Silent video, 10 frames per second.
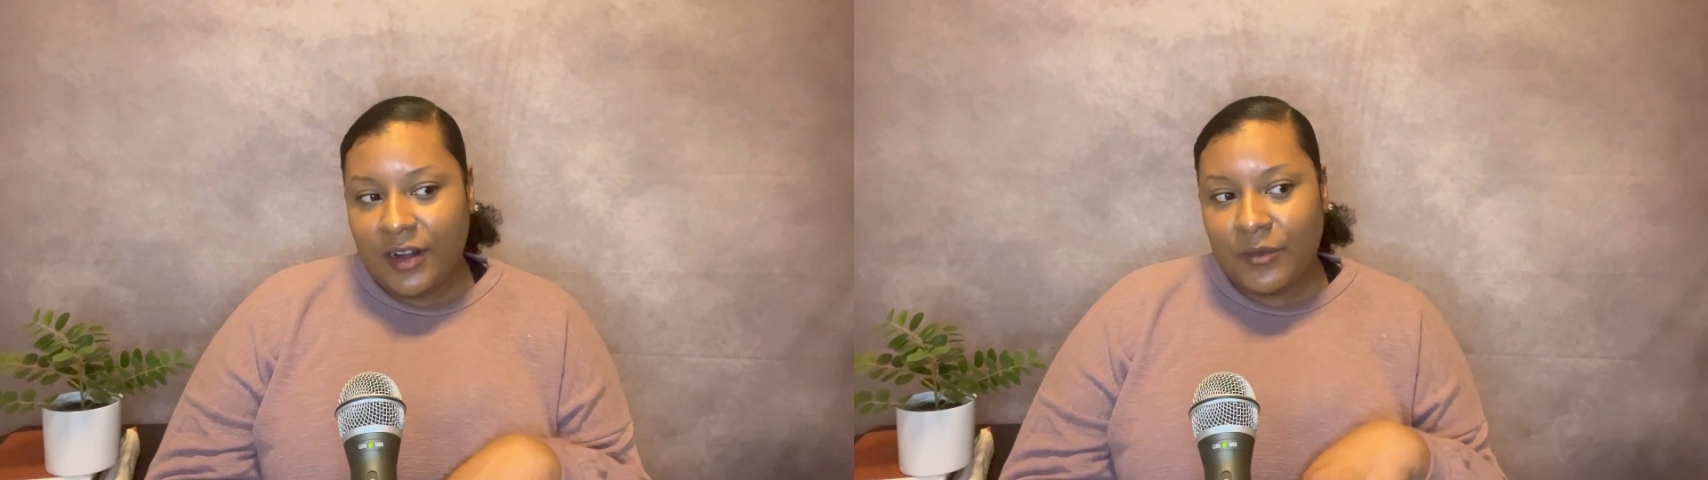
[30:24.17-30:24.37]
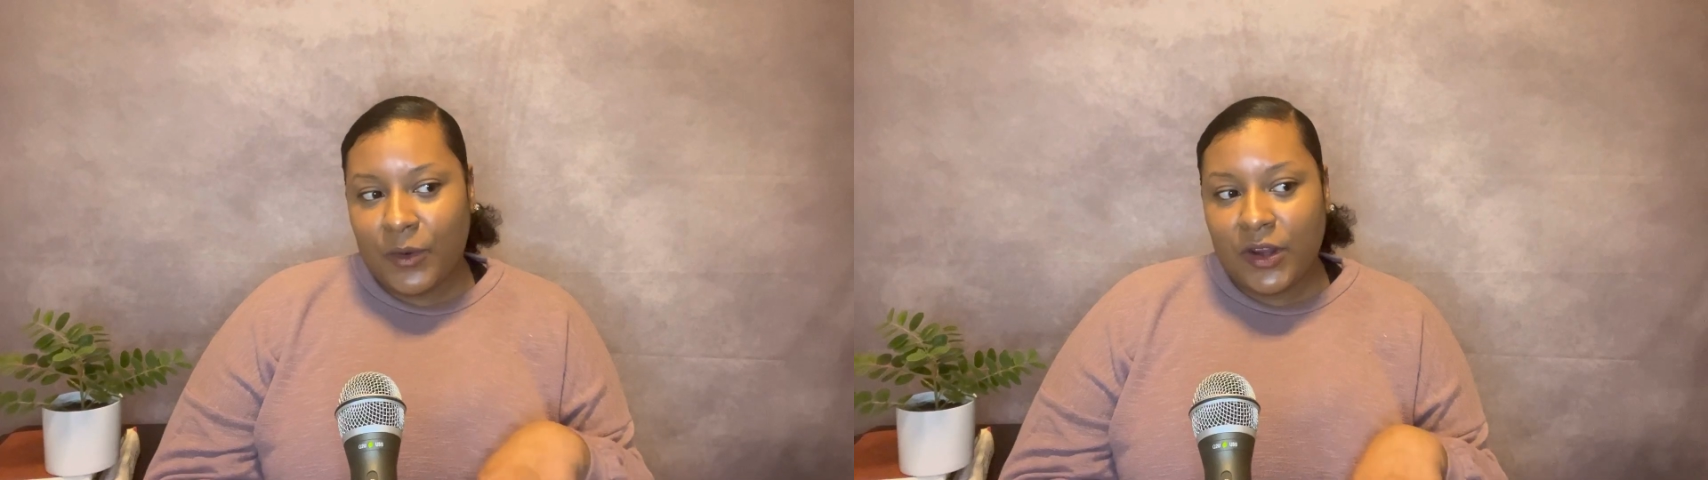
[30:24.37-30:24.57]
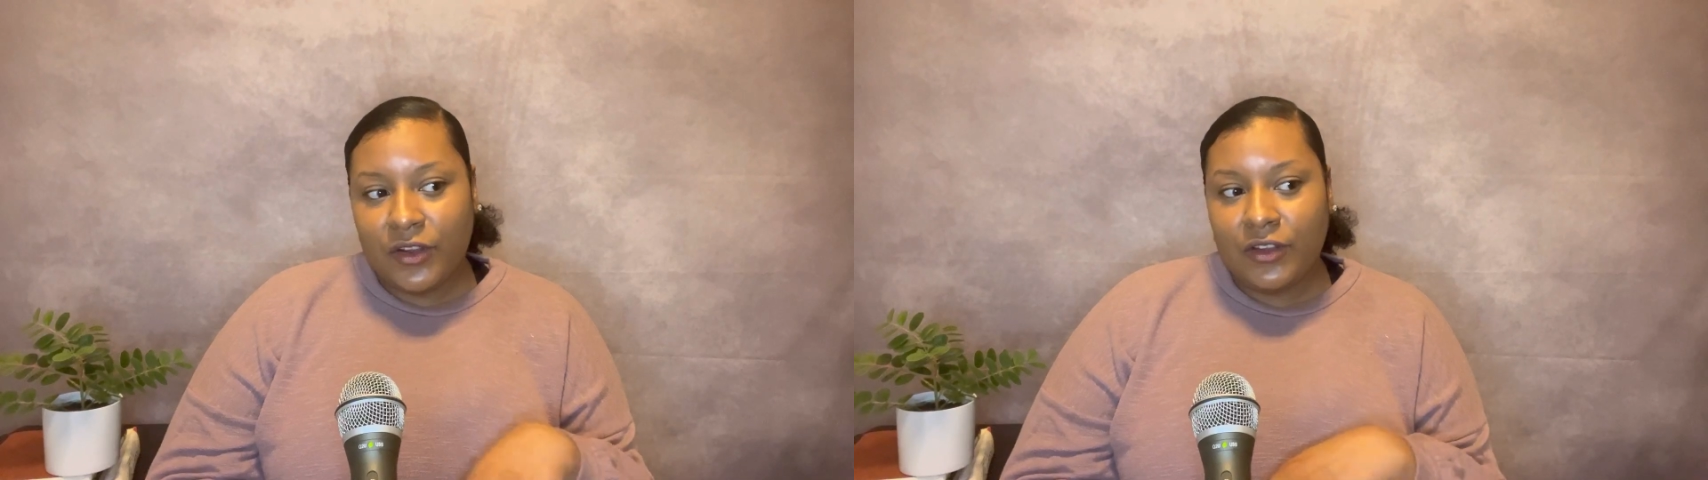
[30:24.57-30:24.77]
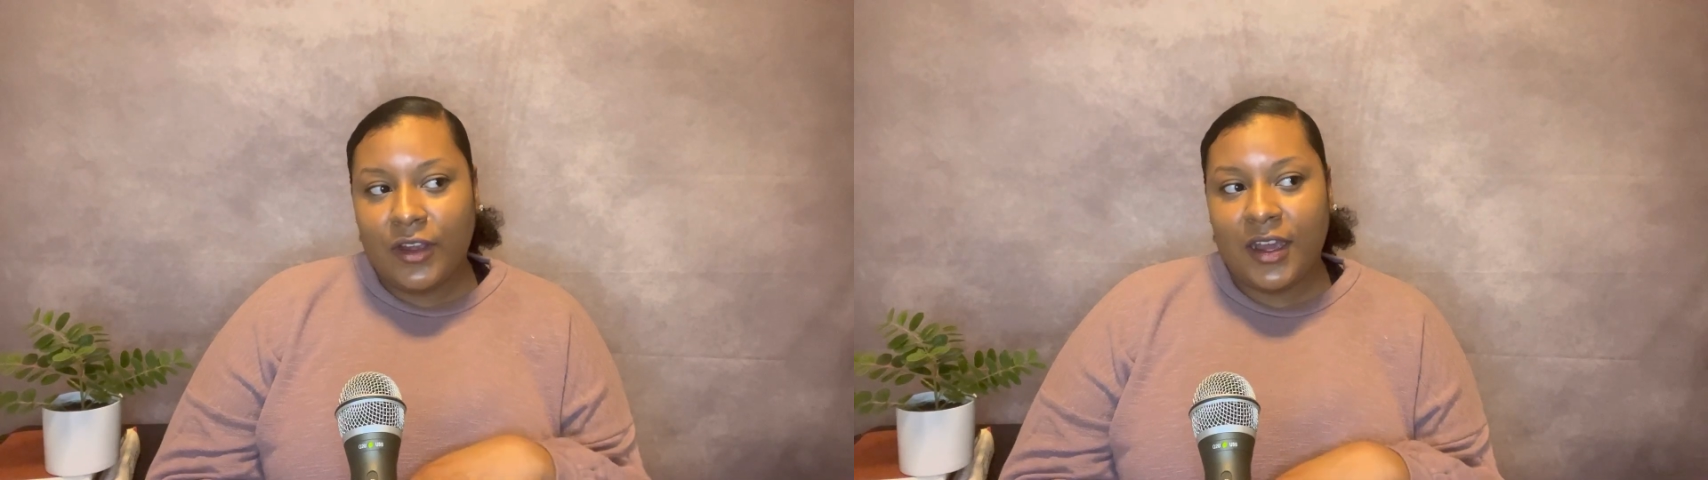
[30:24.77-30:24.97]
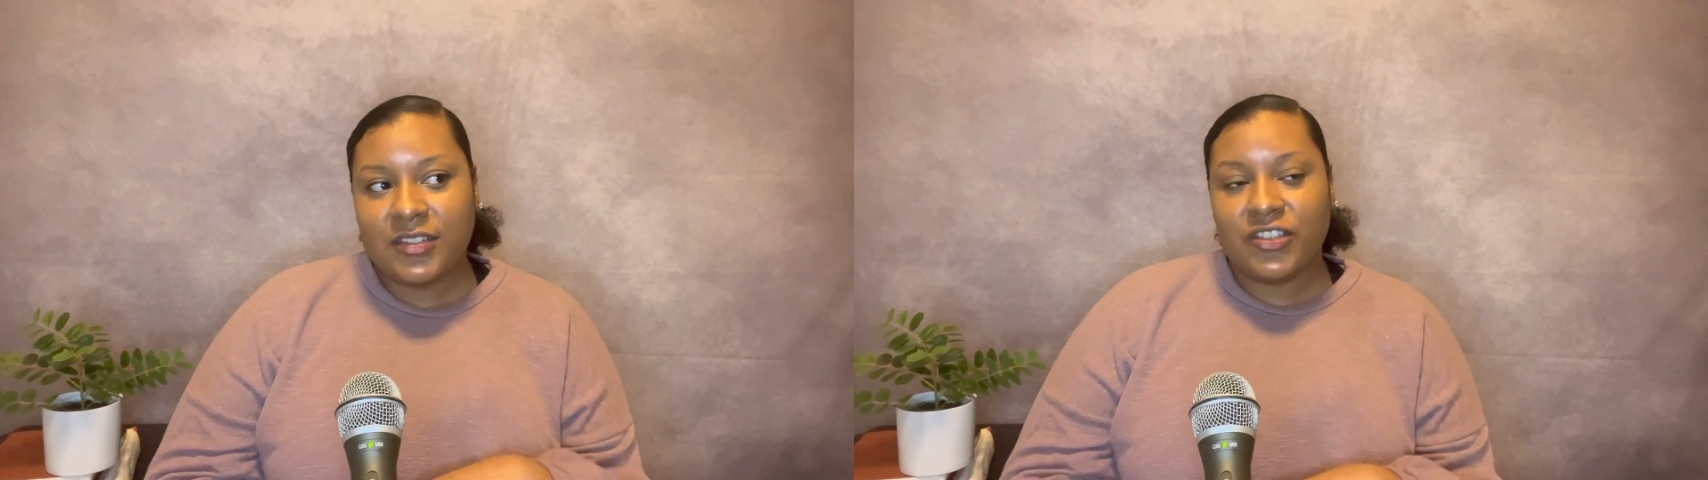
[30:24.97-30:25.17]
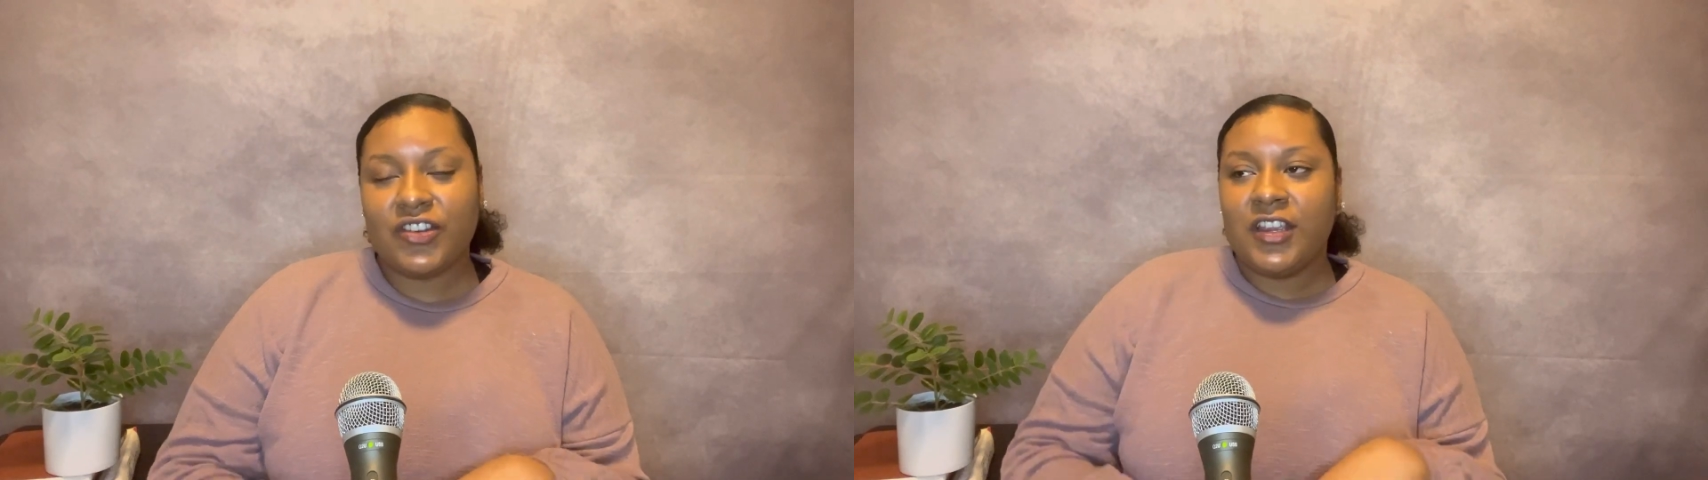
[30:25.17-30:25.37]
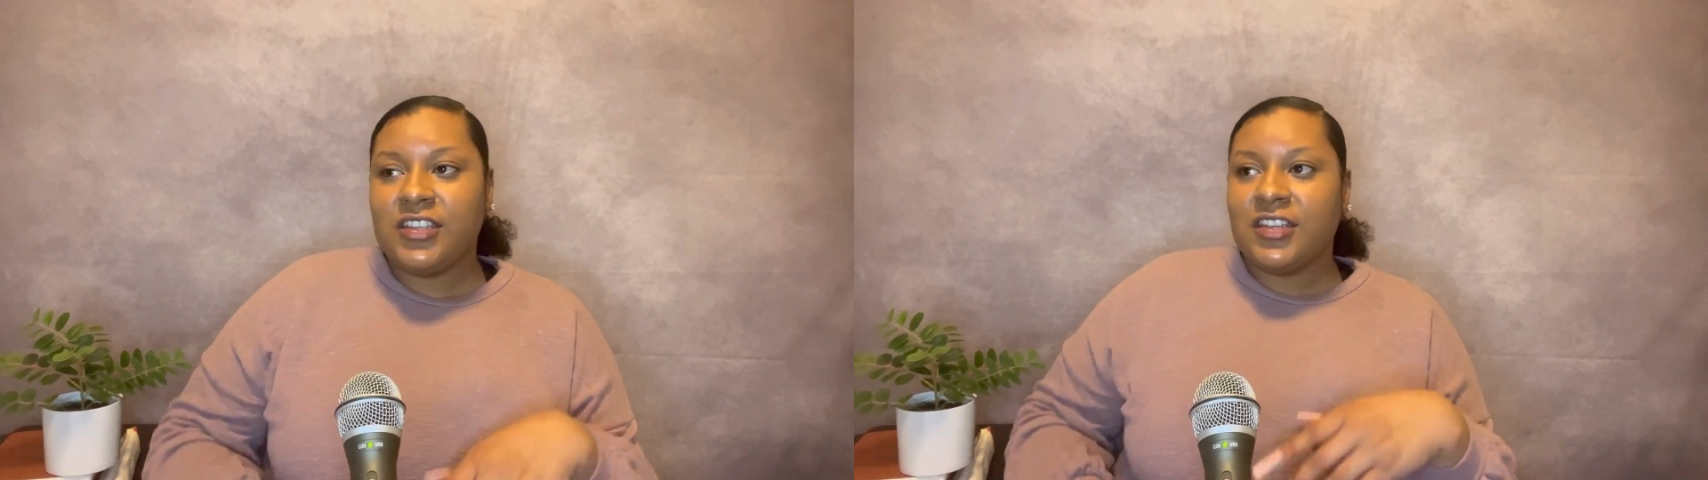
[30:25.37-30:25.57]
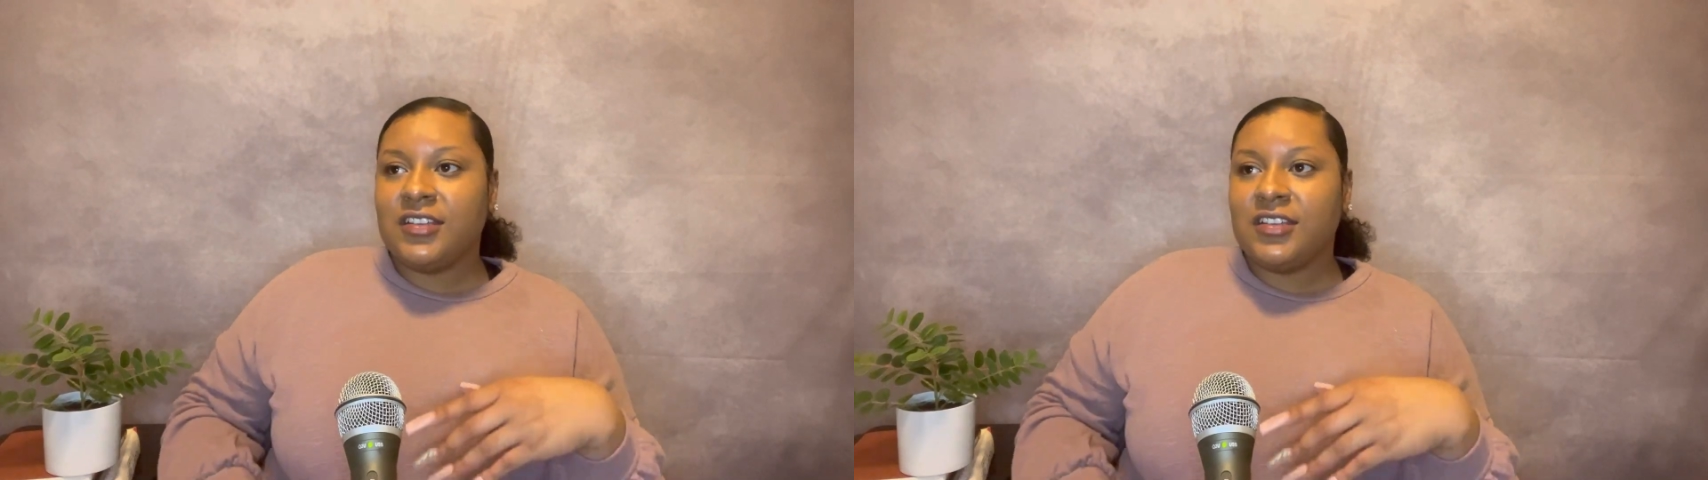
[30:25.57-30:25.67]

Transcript: to work on your concentration,